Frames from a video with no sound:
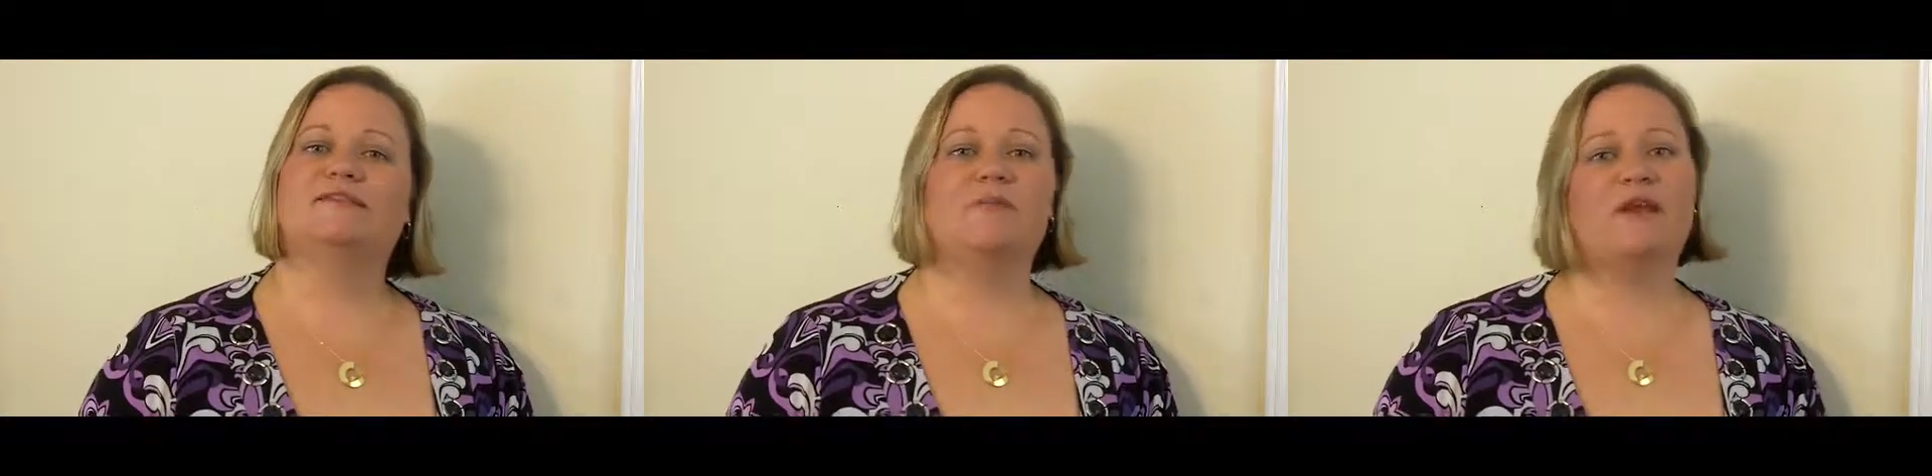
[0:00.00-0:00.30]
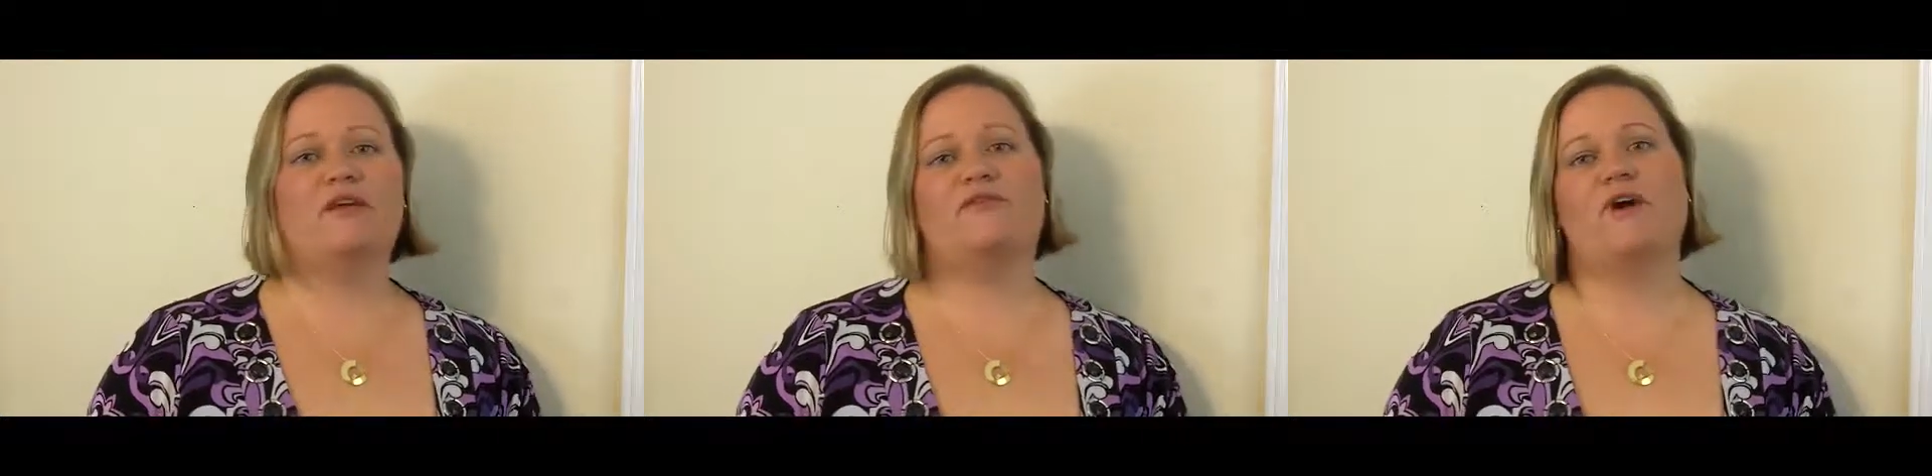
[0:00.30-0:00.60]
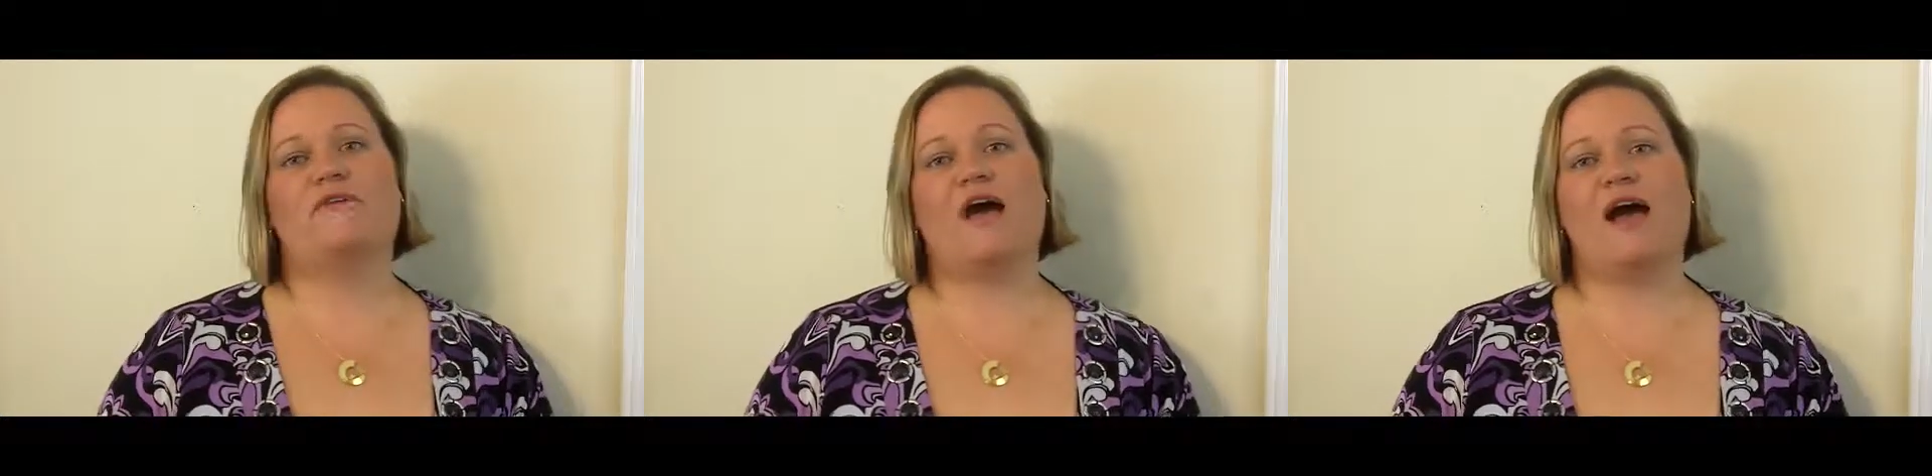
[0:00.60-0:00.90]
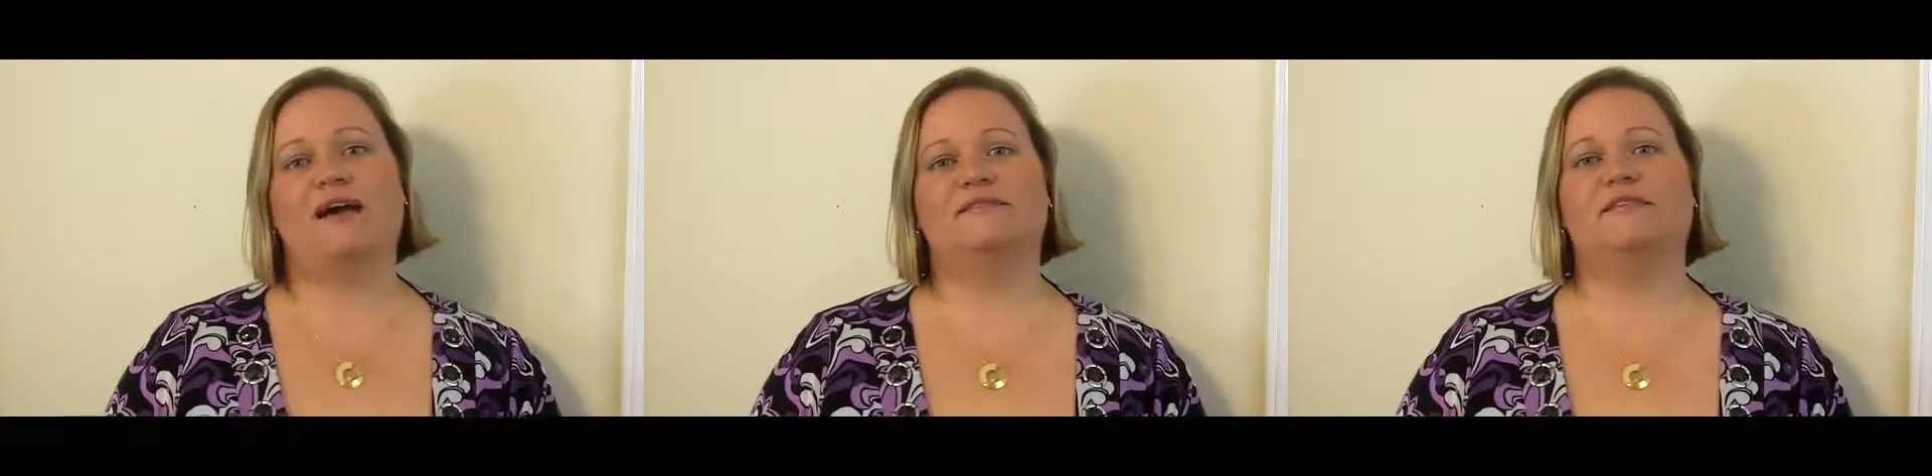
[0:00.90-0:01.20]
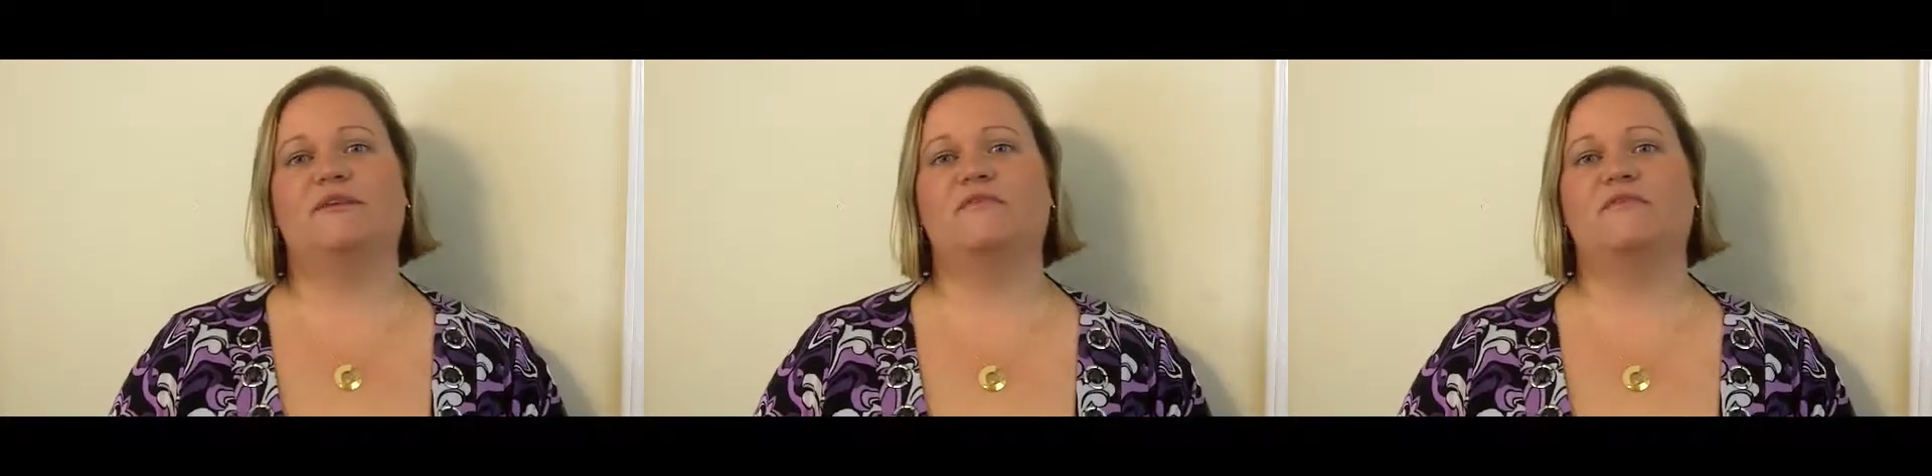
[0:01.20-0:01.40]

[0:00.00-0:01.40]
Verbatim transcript: so many of you have asked and